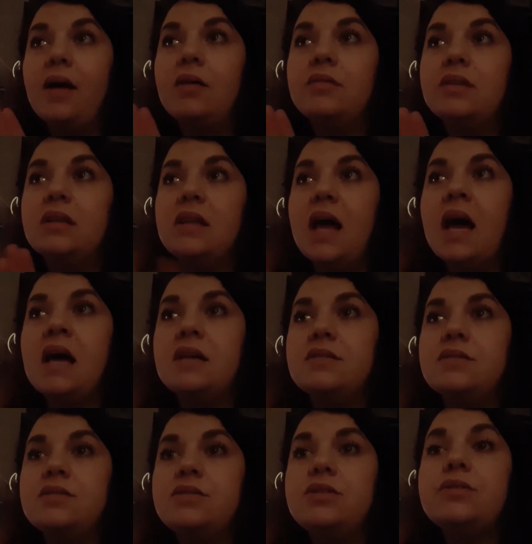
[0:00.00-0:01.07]
the
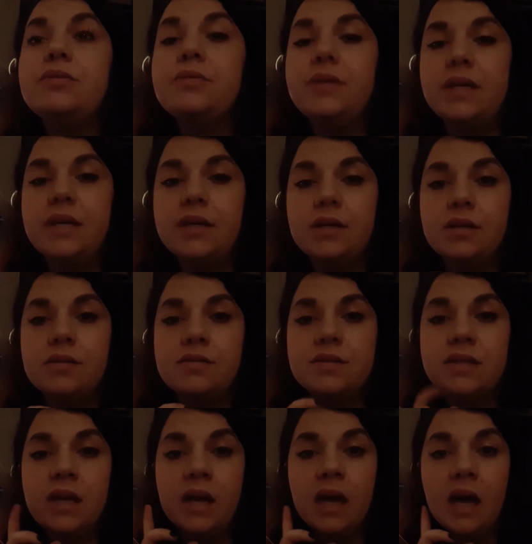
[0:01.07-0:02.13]
last 2 years,